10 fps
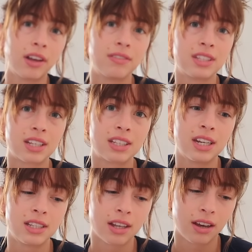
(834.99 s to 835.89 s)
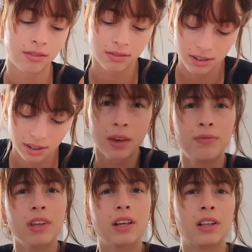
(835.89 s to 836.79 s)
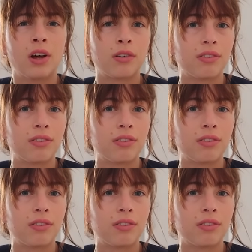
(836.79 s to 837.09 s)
I have 6 days left. I'm feeling a lot of